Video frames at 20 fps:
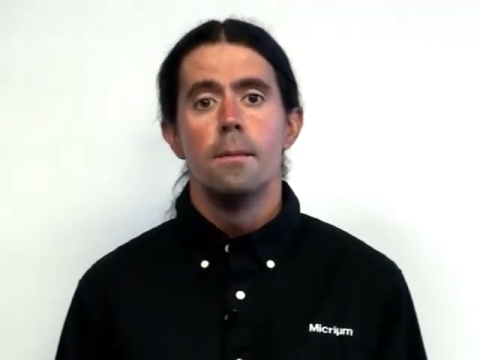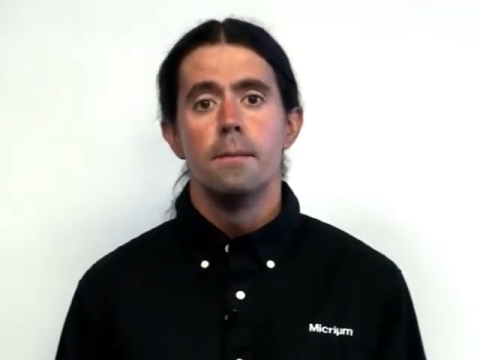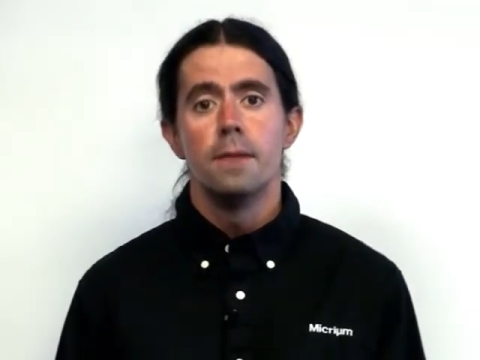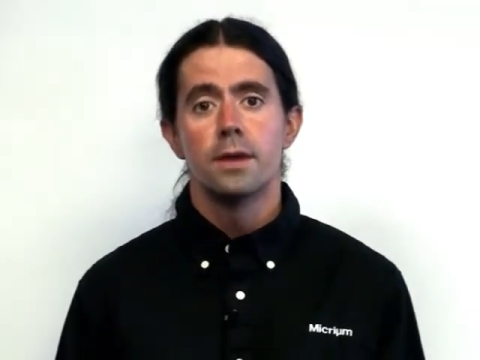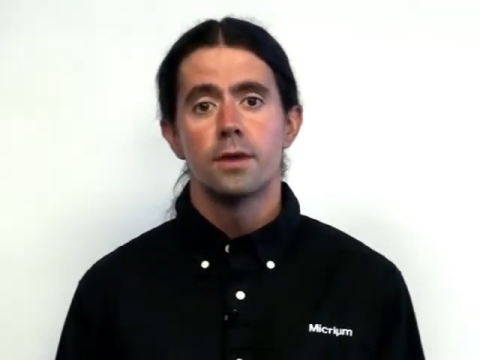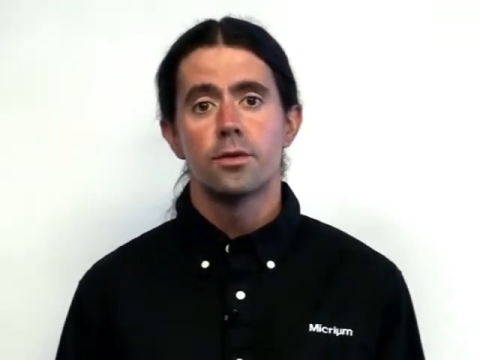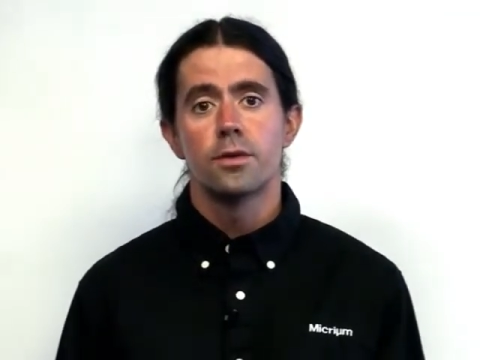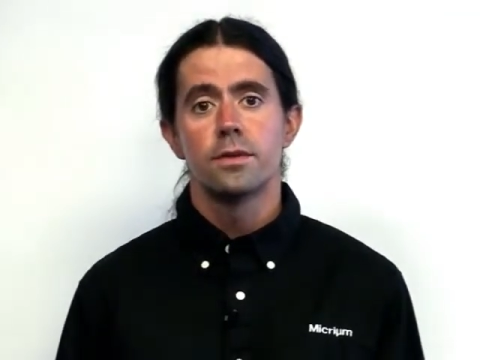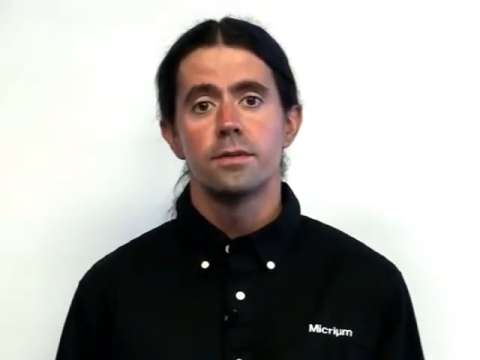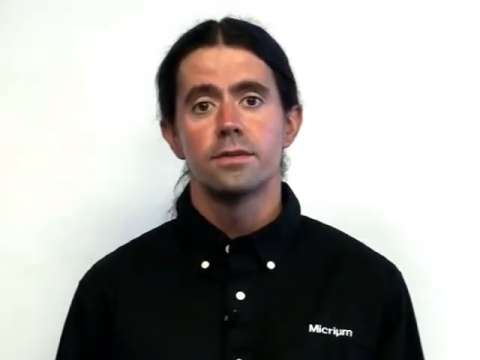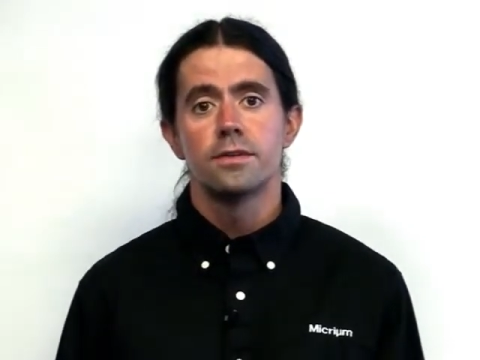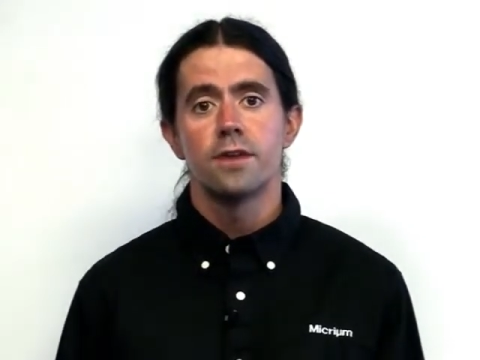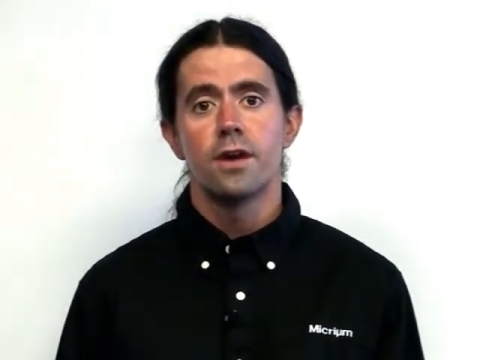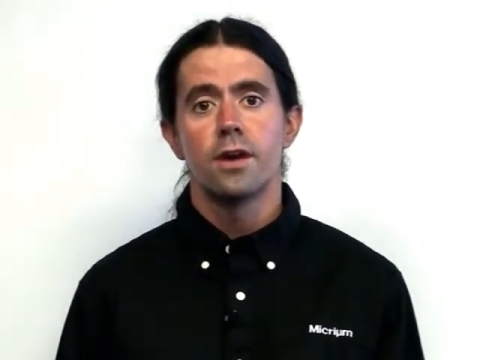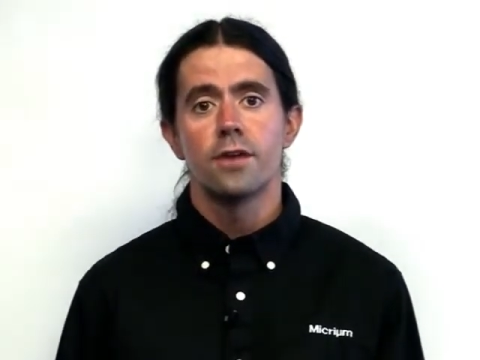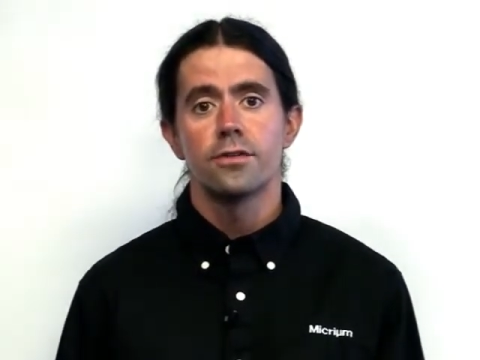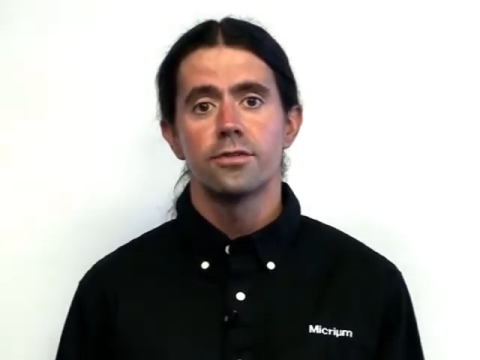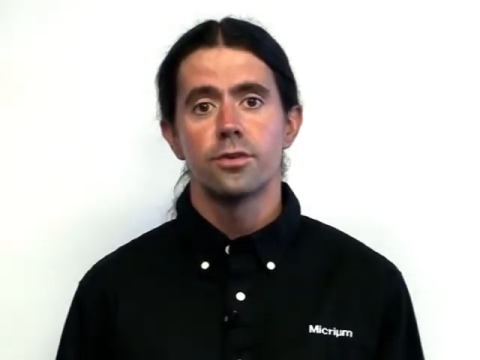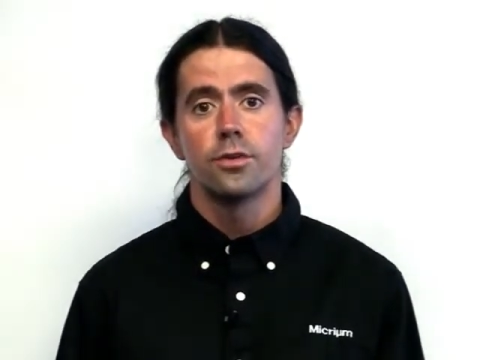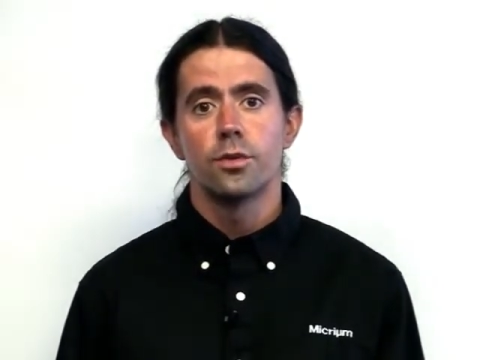Micrium is
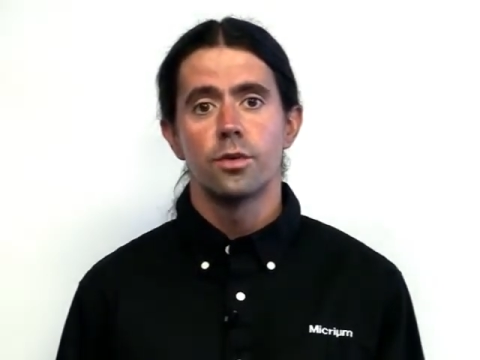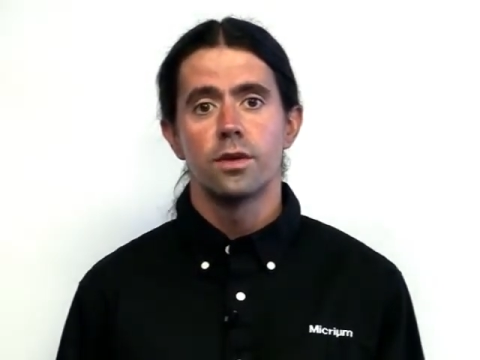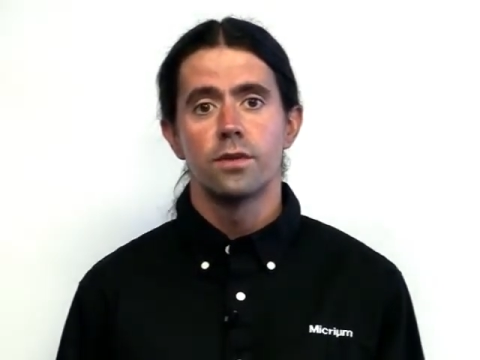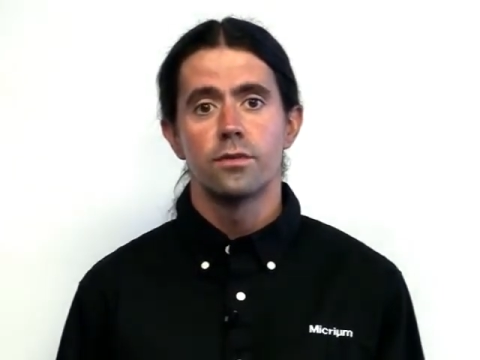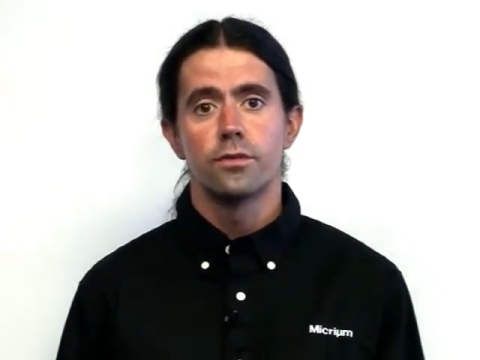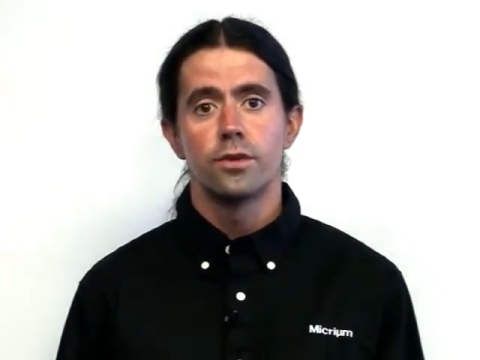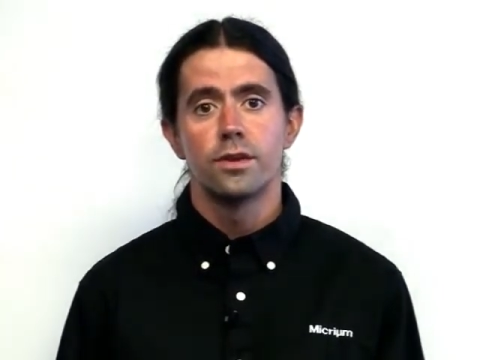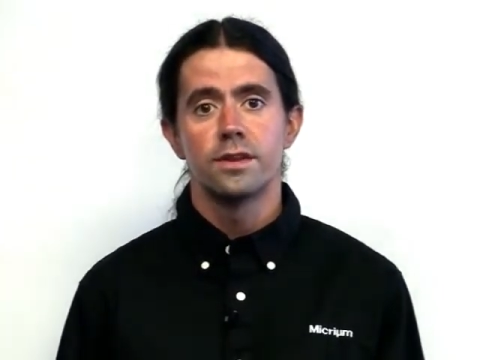also one of